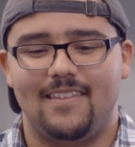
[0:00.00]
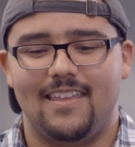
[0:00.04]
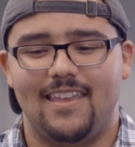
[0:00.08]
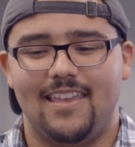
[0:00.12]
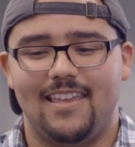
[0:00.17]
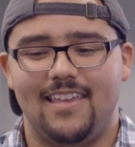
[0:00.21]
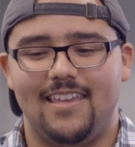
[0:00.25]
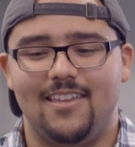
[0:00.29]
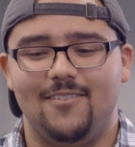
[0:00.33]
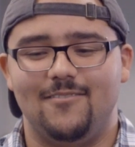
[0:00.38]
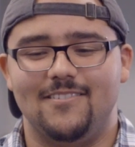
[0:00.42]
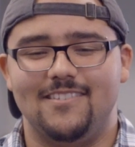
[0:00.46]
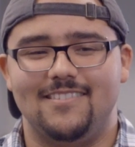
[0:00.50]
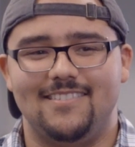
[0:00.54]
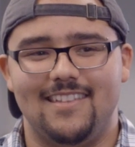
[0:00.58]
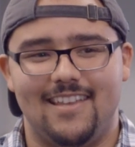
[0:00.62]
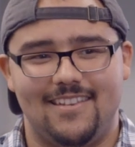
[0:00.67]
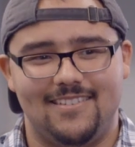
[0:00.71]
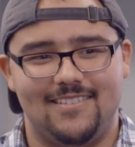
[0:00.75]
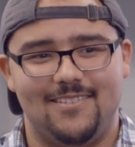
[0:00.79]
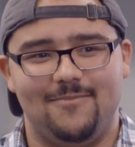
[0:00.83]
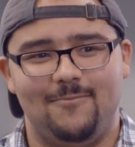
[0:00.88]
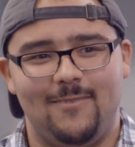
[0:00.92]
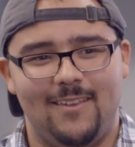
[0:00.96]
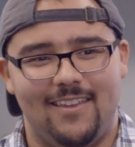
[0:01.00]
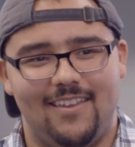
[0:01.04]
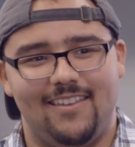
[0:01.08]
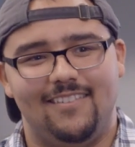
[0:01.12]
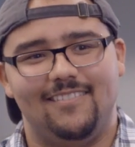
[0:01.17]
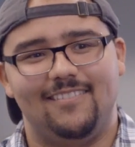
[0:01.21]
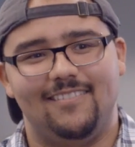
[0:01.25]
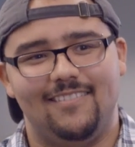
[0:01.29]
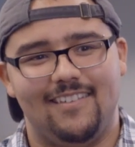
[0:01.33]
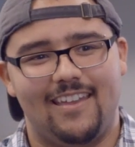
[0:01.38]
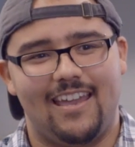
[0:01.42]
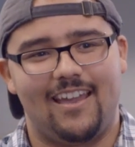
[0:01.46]
he was dead to me
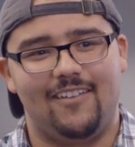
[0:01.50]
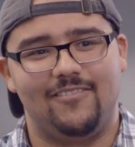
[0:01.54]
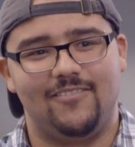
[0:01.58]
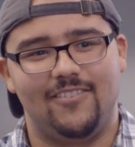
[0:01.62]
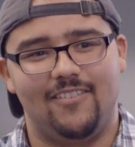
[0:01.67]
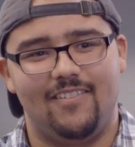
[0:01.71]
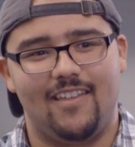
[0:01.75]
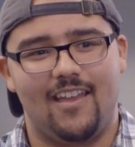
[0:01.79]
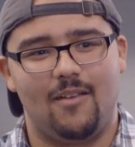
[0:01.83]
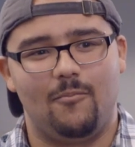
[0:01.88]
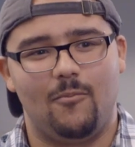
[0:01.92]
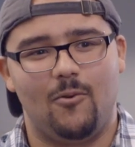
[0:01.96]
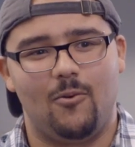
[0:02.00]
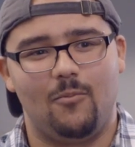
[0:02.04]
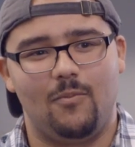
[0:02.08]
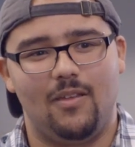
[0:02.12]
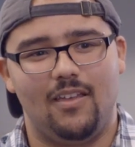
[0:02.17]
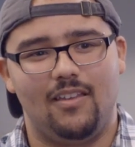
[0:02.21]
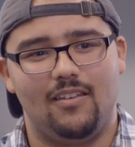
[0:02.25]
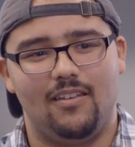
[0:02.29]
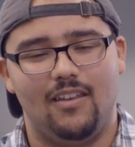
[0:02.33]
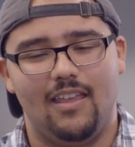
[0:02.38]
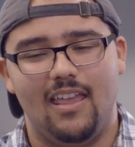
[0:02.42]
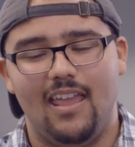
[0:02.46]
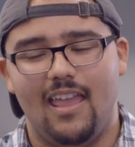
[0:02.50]
after that moment.